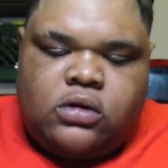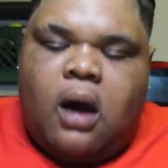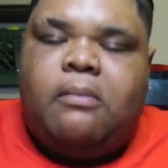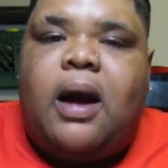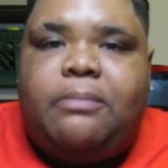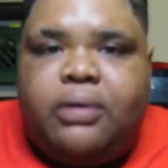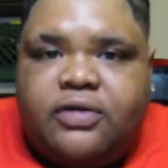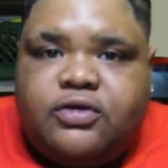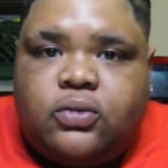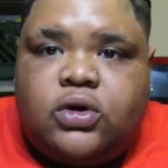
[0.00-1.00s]
my
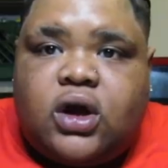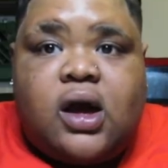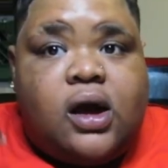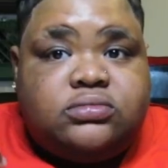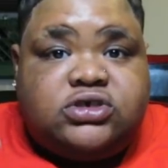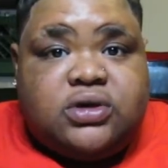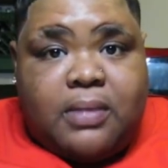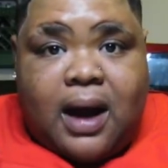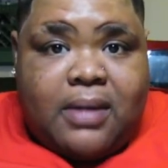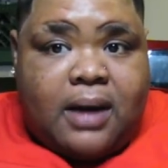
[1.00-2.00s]
brother would come to
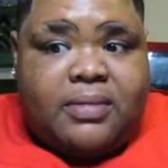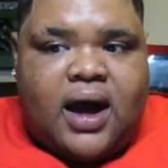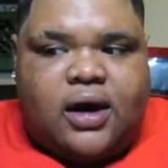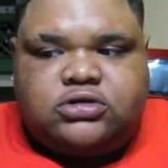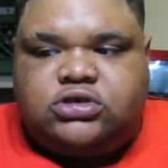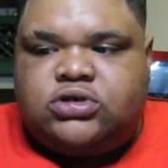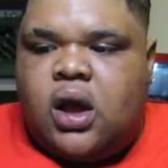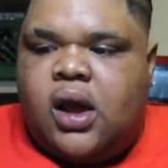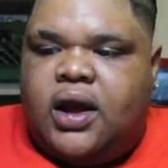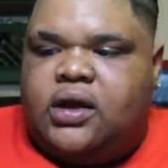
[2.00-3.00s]
my mama house
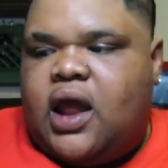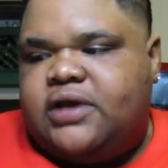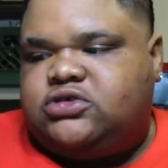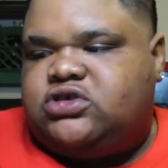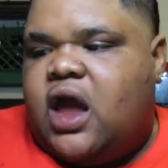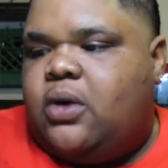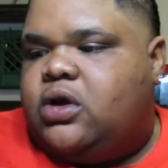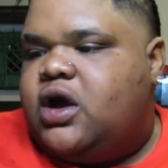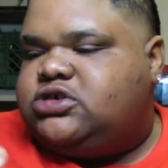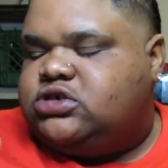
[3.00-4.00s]
and like stay with
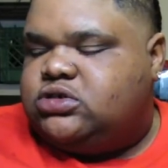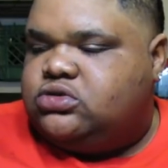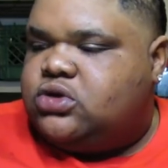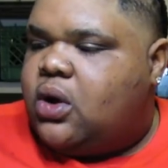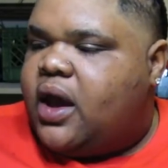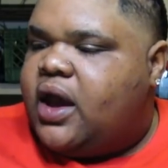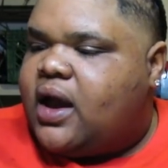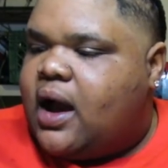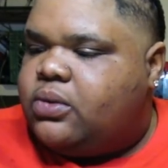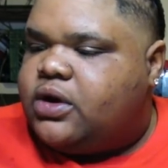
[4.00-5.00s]
us and you know hang
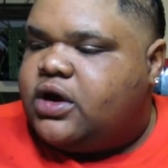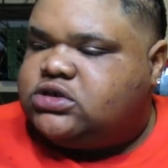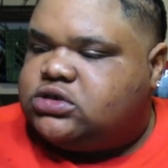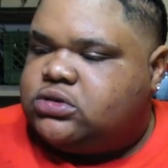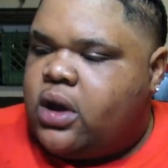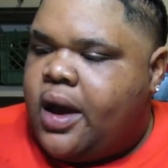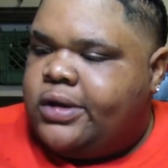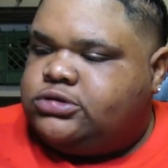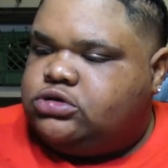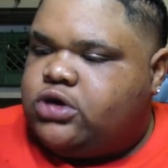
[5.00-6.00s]
out with us and
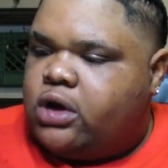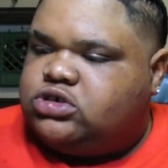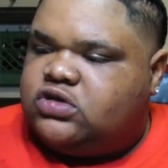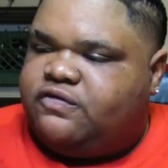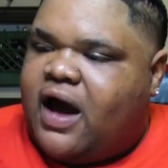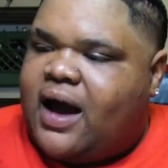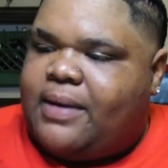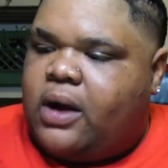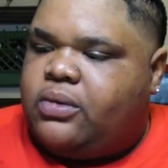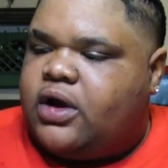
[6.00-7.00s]
you know just vibe
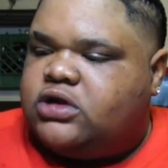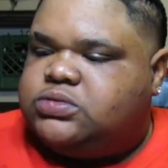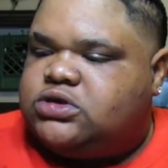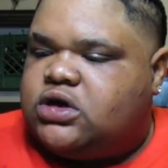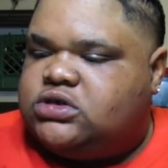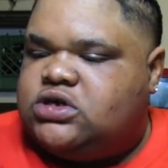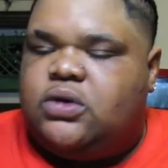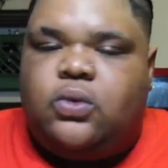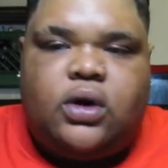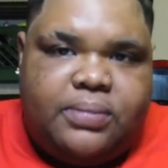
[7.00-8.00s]
out with us because he
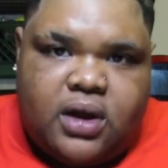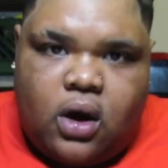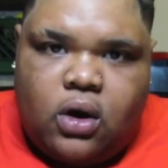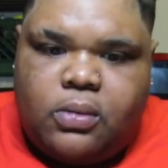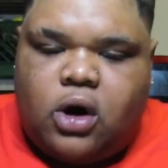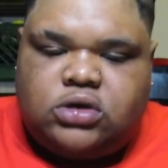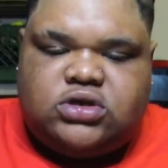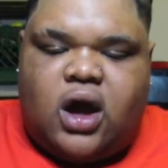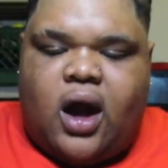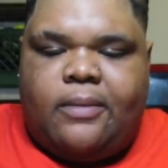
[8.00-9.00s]
didn't want to be home all the
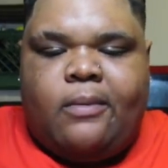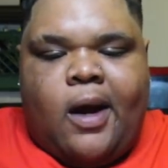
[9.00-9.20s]
time